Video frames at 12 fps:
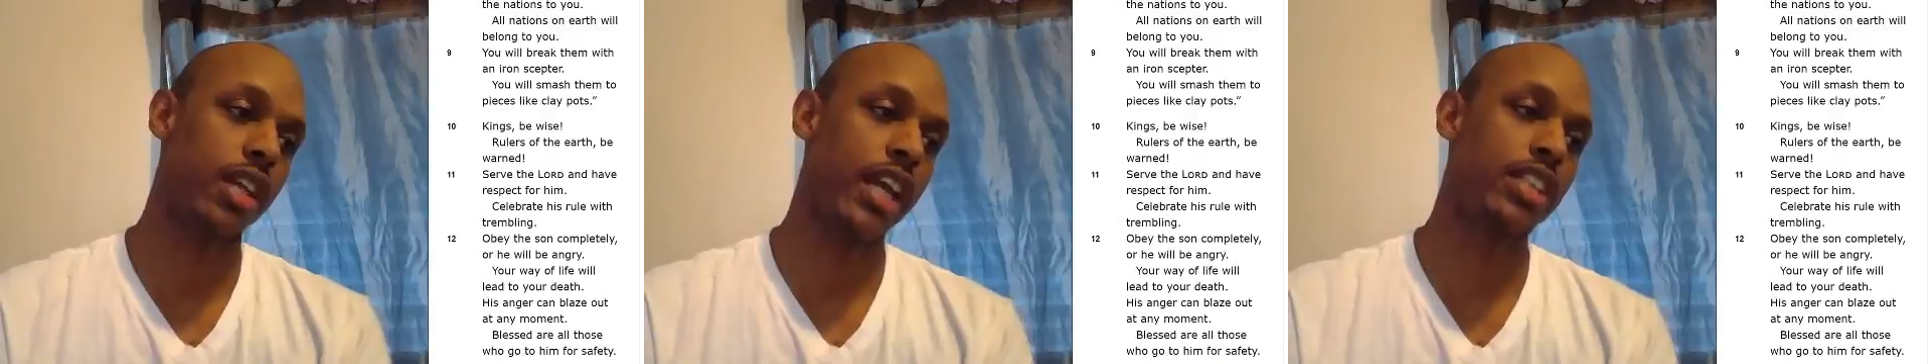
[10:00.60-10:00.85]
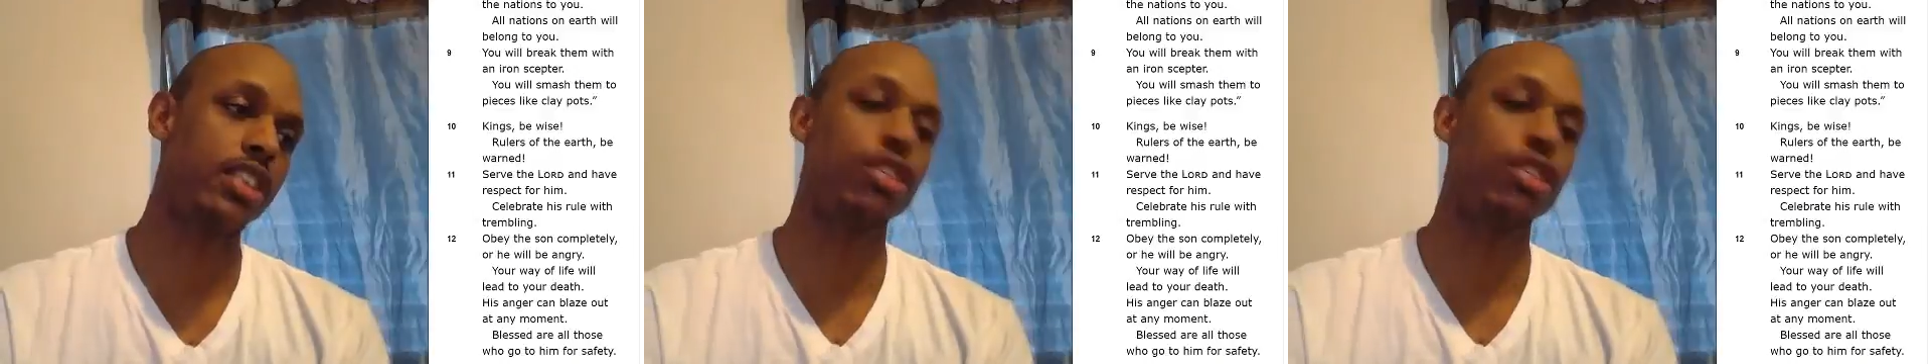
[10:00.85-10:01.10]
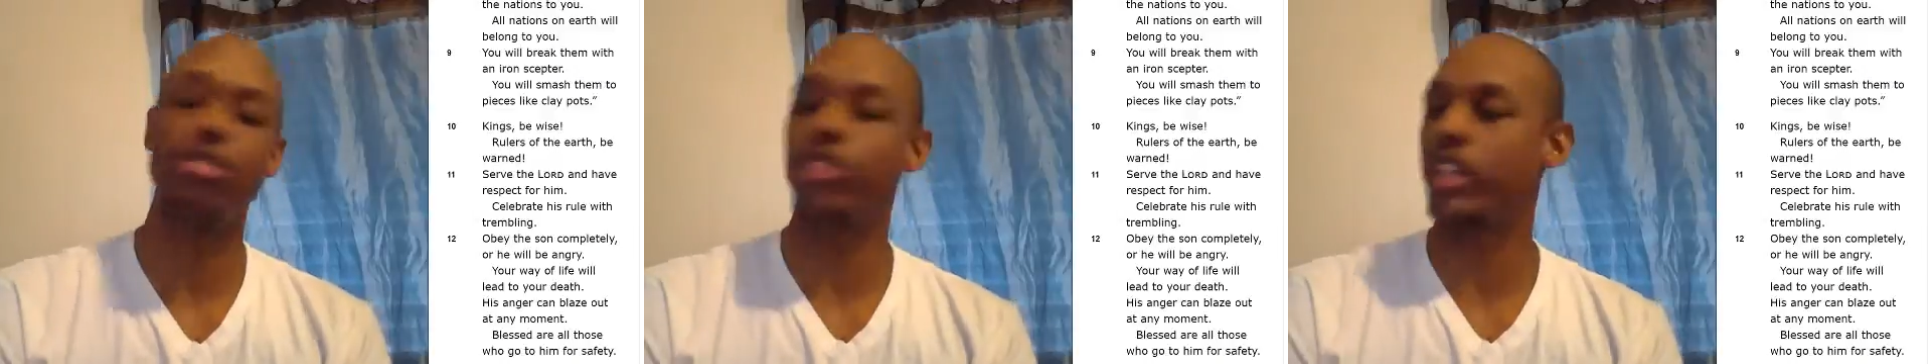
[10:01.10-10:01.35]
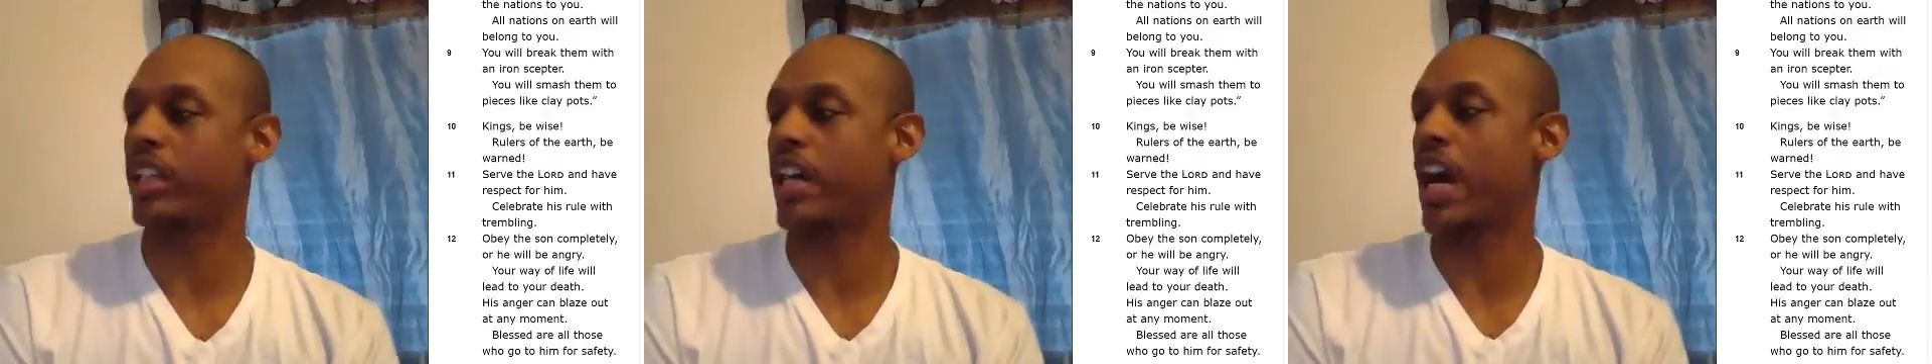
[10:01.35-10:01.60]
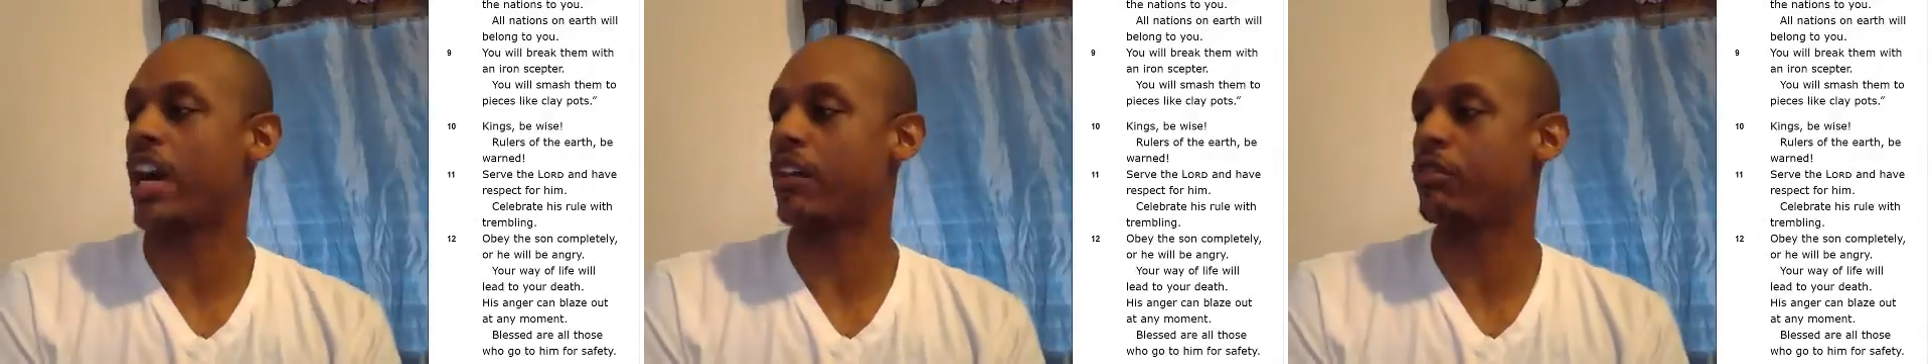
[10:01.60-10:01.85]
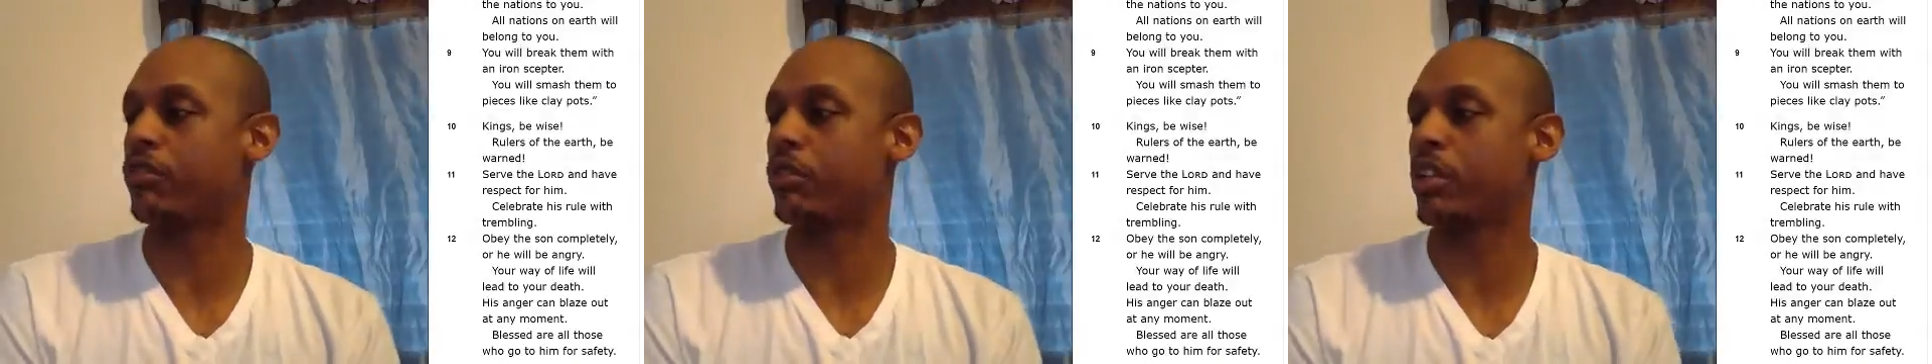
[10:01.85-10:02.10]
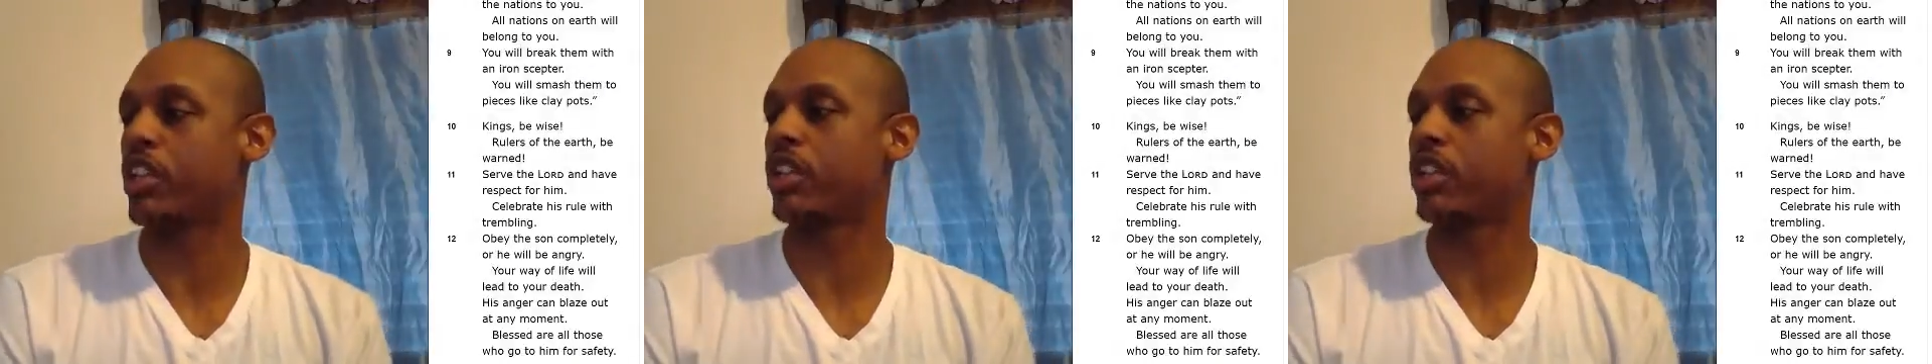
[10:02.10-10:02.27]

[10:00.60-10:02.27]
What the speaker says: excluding God from the